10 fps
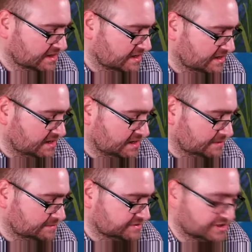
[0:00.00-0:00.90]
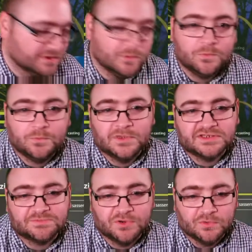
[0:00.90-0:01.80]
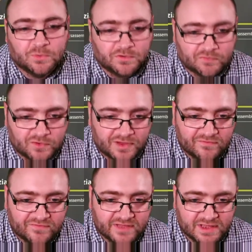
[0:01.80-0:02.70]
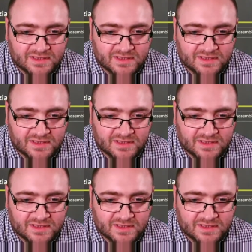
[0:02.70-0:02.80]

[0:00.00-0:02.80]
So let's put one rod out for that.